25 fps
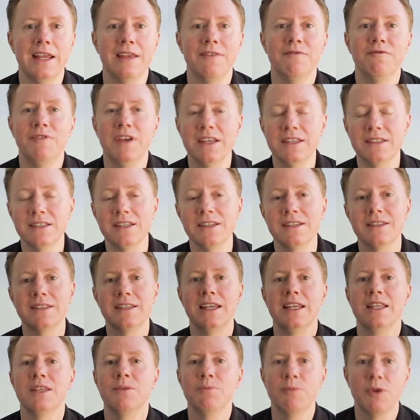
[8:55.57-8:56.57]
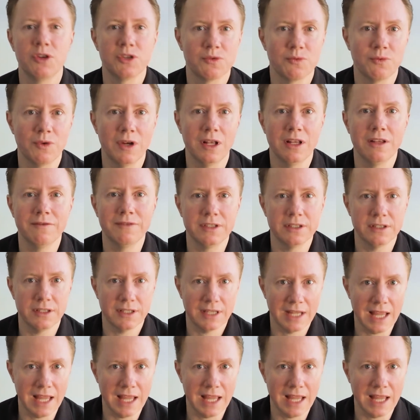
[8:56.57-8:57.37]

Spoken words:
investors see the most relevant